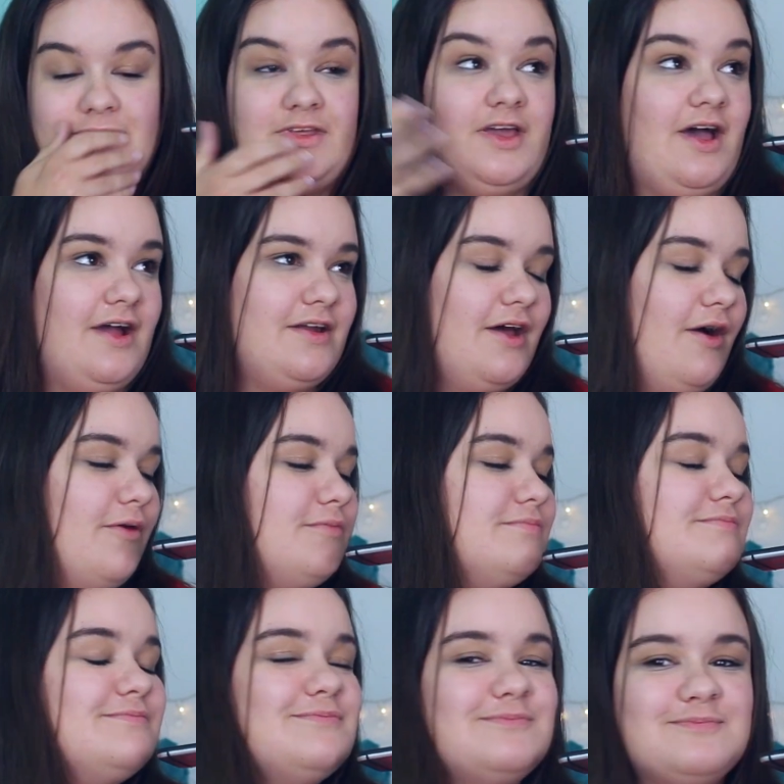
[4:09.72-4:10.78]
Yeah, I know.
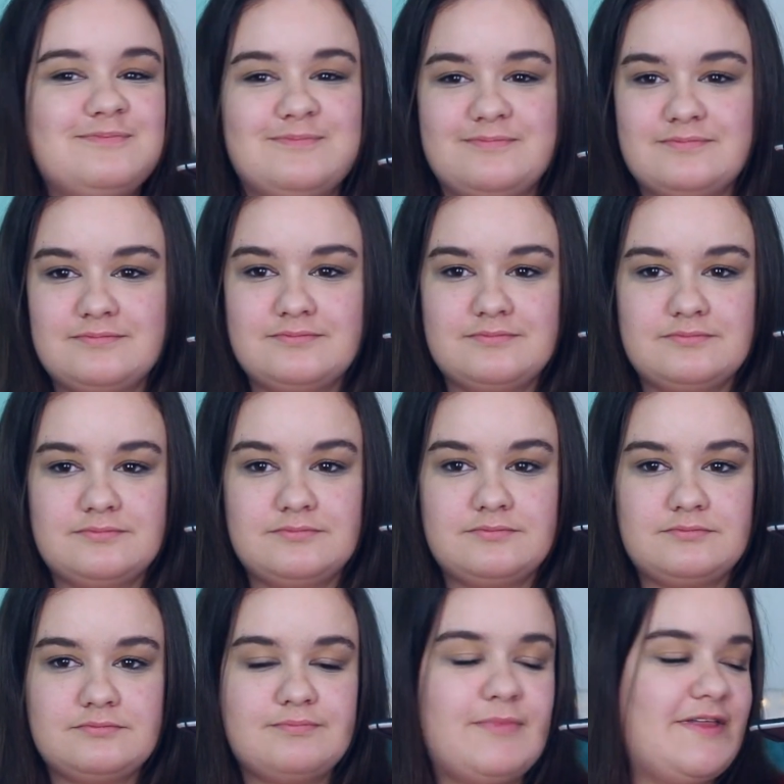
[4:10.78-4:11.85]

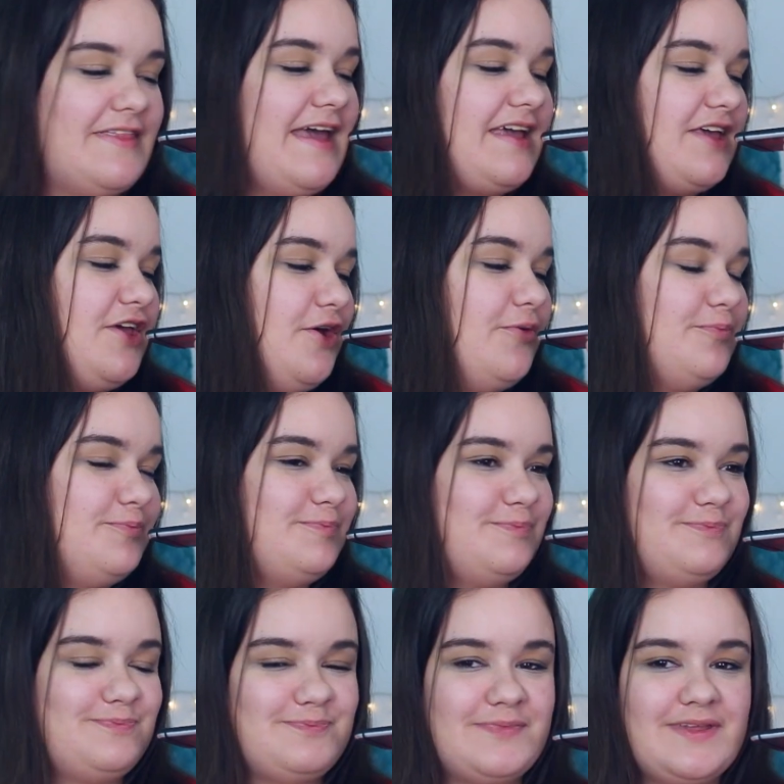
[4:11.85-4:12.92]
But thank you.
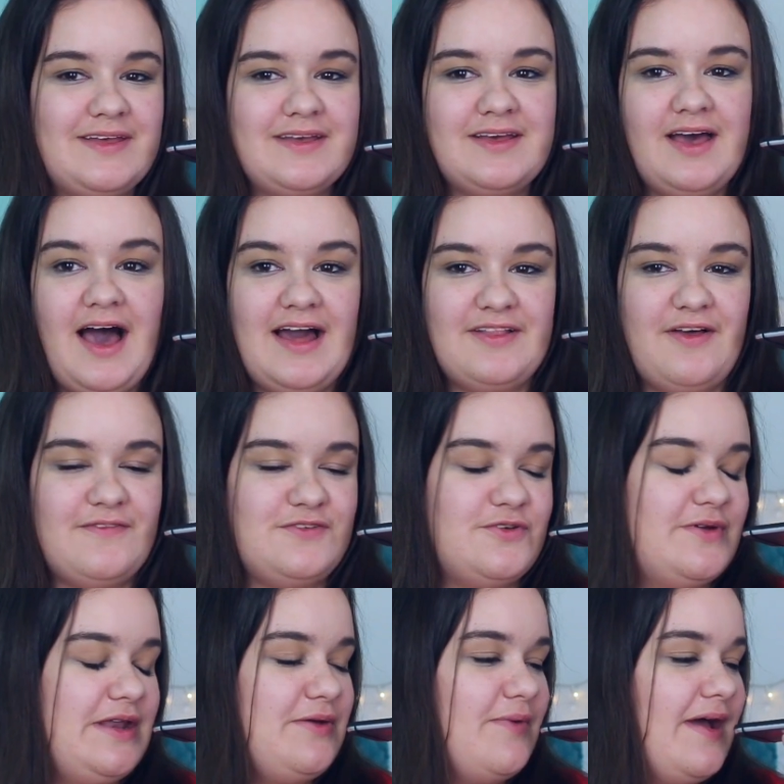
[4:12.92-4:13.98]
I love
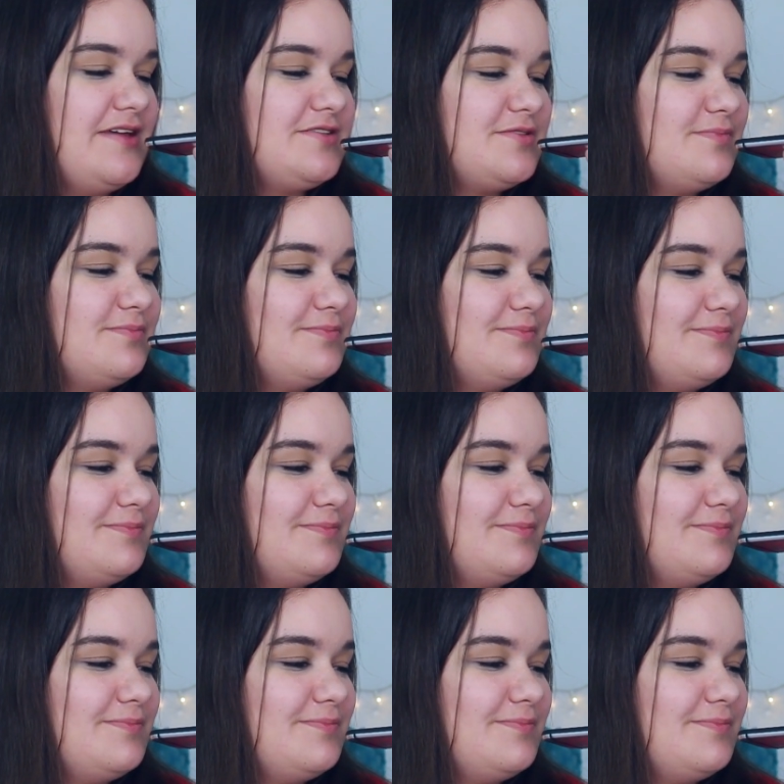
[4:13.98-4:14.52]
you anyways.